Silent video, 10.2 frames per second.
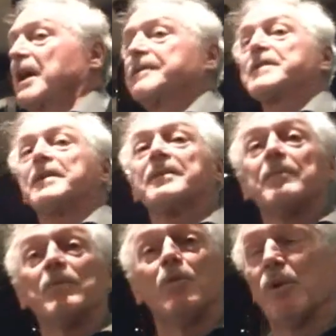after.
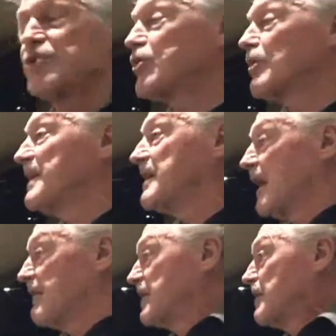We should be
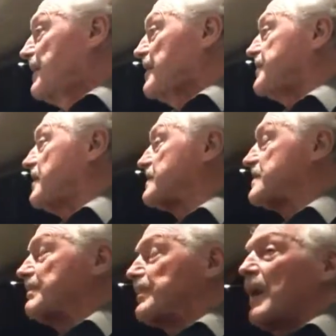caring about
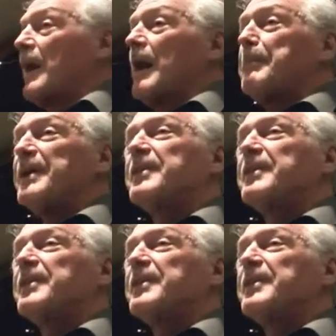this. But